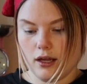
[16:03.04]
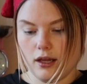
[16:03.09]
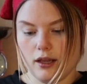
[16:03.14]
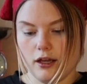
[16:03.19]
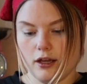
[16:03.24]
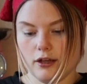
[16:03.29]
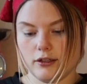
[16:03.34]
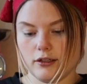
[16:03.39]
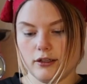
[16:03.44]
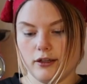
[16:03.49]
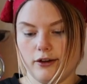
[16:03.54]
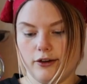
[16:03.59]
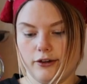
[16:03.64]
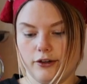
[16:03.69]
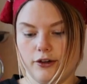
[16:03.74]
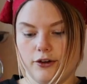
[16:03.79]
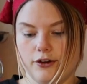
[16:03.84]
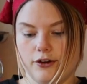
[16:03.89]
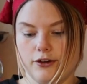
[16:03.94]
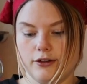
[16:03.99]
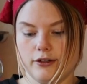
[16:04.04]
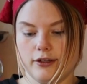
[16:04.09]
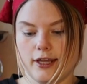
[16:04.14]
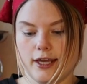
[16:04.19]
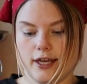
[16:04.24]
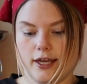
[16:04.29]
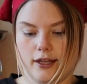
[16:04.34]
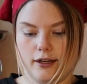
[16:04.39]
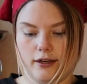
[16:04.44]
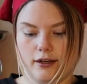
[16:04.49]
a lot longer
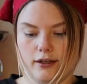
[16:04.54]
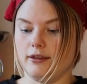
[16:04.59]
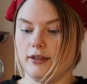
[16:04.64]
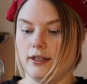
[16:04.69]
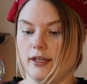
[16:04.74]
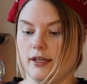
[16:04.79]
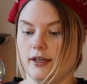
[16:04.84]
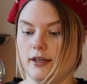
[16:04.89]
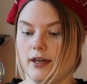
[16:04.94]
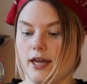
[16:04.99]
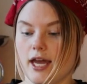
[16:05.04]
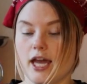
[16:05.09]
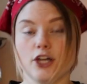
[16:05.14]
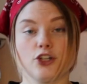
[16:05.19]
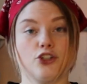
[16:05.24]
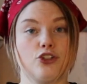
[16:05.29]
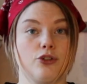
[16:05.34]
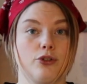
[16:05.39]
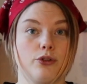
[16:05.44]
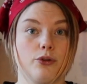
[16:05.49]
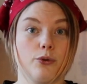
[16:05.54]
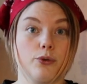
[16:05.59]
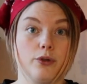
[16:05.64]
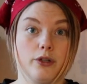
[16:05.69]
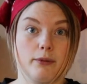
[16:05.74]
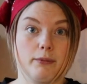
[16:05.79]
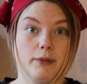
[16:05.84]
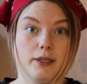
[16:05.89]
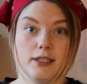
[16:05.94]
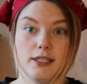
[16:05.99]
than the actual
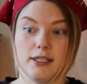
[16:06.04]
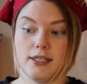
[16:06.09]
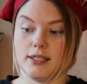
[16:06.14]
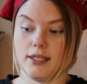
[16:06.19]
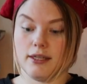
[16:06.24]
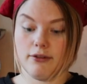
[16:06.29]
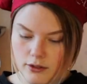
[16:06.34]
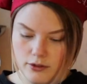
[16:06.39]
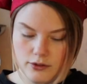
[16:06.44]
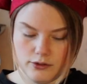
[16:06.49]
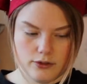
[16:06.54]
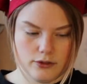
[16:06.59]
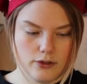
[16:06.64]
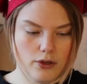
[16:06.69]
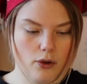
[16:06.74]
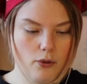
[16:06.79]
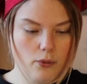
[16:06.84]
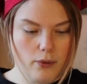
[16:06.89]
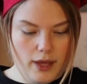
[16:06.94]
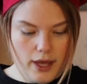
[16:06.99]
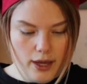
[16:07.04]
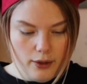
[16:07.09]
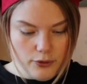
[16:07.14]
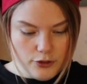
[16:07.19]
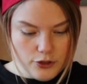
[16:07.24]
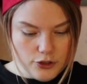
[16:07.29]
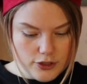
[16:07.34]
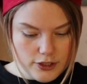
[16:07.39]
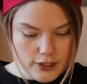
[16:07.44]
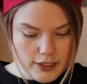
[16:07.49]
ornament itself. So I
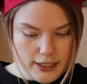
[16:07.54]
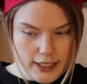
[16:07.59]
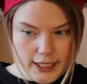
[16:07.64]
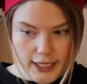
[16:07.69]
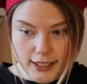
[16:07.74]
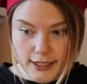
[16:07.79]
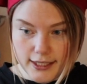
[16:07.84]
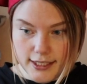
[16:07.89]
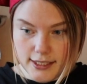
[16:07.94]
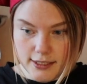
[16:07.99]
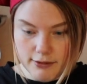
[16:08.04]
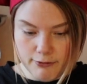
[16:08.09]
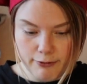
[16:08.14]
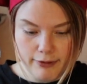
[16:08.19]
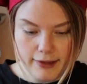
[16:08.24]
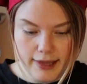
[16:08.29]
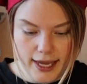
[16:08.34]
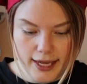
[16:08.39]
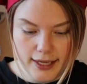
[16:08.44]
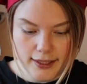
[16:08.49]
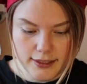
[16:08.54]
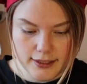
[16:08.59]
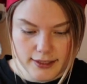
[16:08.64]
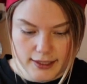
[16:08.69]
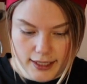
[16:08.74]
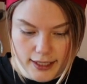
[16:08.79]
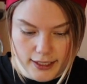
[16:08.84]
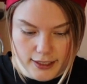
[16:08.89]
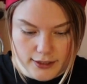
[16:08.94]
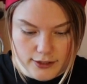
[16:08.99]
would just lay this flat
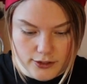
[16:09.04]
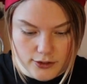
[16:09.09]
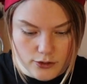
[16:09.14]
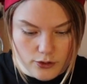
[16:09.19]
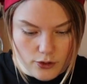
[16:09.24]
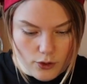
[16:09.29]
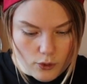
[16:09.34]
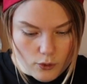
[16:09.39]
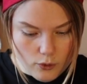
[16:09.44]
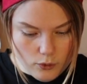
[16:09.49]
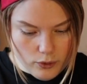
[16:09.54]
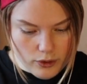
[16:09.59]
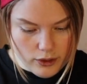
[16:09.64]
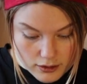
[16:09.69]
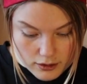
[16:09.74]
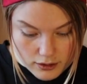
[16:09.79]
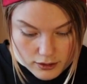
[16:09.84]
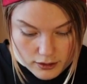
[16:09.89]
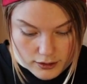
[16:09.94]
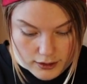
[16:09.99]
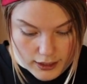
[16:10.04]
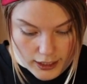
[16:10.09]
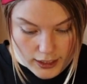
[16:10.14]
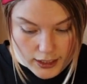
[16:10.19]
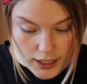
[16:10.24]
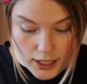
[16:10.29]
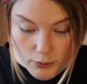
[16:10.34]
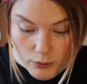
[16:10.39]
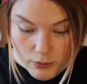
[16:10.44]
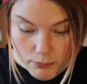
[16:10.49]
like so. Then
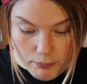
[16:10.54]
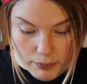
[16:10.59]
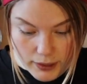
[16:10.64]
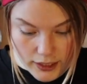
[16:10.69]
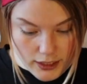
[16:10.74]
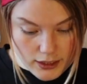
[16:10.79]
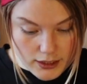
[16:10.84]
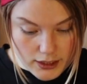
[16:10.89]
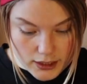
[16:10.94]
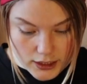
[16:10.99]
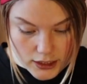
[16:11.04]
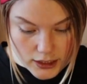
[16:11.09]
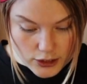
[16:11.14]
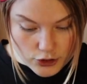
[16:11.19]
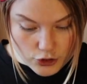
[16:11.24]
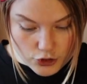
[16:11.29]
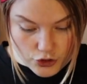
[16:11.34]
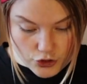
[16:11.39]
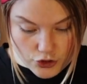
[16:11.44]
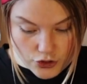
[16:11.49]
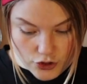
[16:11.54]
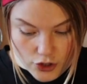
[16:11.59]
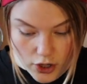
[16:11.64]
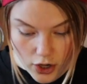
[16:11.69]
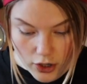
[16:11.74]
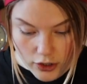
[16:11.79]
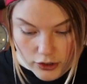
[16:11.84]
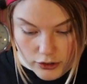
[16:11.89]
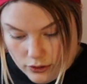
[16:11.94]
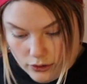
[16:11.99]
I will basically just
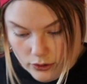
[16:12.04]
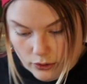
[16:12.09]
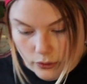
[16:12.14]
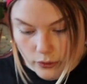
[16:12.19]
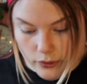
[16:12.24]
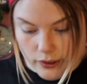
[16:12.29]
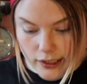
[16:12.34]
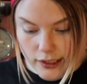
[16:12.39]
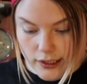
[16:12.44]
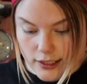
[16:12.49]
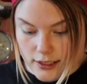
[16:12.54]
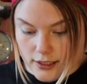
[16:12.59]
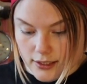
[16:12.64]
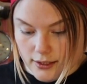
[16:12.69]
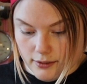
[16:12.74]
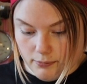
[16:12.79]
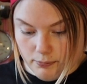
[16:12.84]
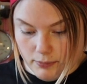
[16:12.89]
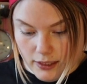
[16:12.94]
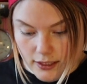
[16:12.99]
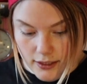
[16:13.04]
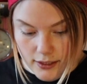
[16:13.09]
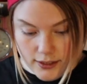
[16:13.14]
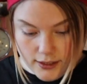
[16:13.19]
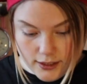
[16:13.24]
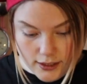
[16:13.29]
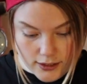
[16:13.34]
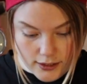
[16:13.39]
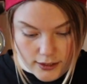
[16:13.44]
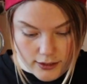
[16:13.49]
start gluing these
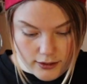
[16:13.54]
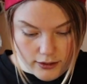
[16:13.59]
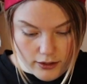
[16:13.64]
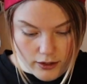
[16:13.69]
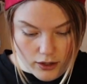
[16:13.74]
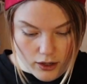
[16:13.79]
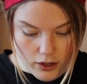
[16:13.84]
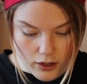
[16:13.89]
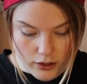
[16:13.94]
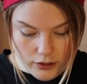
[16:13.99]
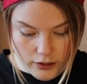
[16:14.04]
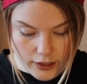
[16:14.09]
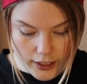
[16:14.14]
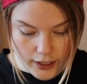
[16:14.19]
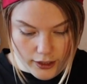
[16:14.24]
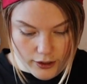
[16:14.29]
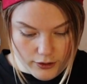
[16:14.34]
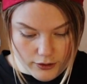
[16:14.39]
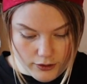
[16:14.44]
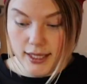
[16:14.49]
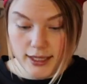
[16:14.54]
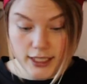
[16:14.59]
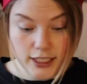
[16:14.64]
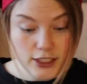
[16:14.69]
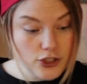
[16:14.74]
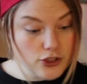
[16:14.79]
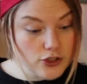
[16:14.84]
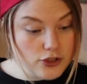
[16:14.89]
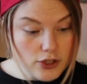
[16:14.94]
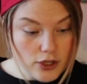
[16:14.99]
pieces on here.
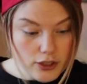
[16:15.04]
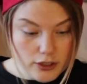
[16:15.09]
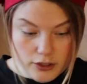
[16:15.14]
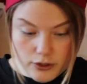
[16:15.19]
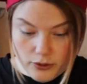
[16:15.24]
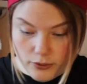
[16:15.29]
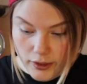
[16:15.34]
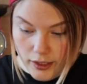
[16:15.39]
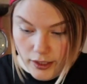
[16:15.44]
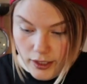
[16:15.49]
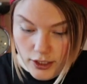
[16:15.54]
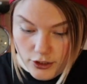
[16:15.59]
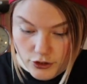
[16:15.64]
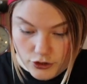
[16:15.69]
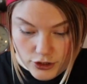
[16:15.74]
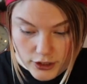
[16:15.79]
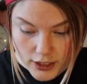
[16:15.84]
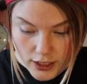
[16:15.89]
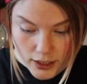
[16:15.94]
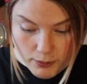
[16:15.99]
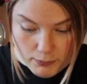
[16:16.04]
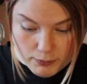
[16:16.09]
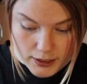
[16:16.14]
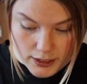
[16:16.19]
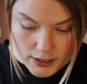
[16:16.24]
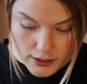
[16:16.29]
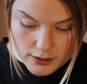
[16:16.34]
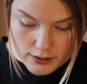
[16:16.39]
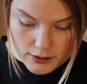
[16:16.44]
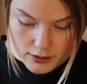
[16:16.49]
Let's just start gluing. I just take a
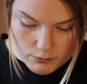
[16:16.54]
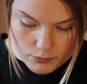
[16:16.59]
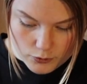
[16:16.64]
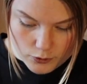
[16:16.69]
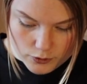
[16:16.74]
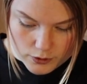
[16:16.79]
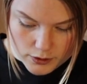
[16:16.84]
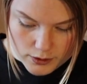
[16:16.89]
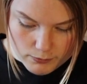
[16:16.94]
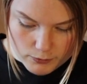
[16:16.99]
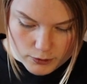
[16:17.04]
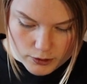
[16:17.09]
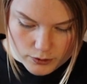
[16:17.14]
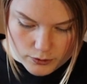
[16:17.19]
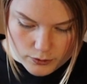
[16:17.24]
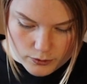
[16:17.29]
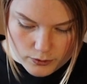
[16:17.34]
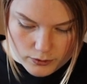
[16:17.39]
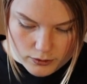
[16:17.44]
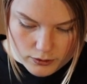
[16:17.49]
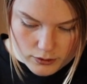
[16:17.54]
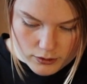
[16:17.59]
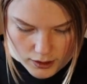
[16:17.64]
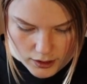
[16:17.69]
piece, put some glue